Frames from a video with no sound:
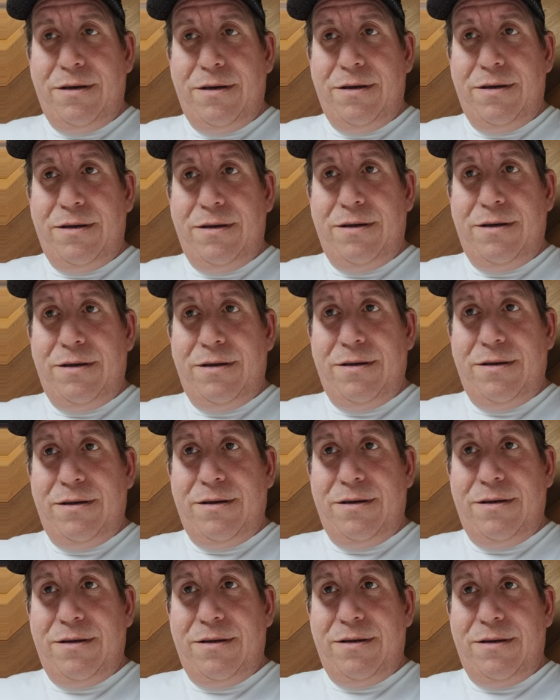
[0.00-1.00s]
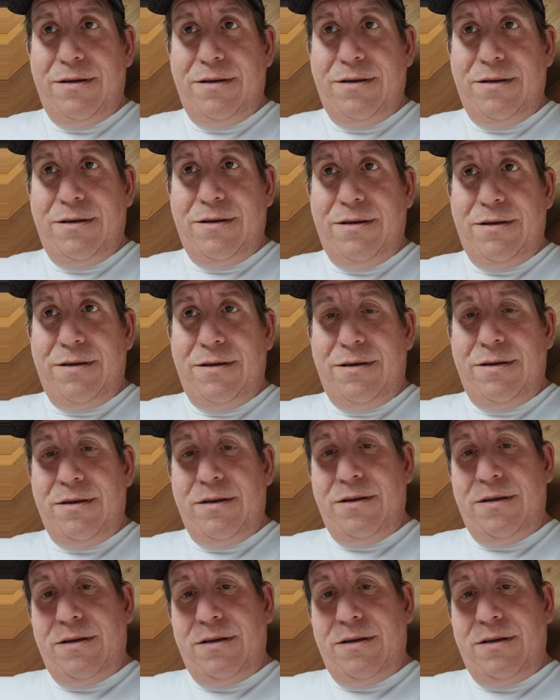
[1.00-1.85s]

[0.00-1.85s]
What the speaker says: No one is speaking in this clip.